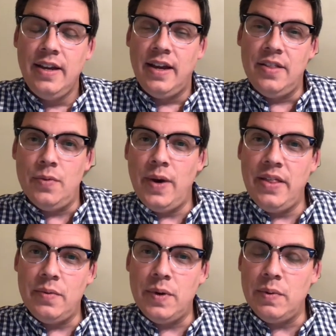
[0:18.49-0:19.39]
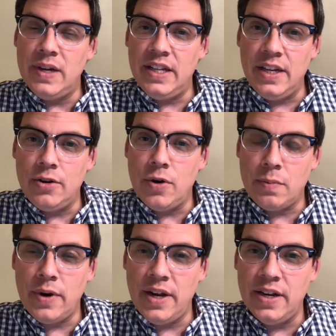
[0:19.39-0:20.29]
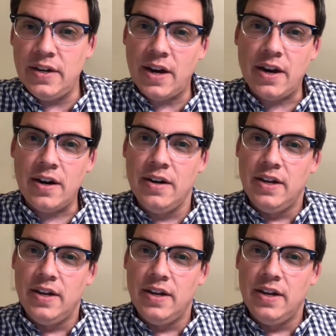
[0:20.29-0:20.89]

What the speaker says: and the way that we really incorporated our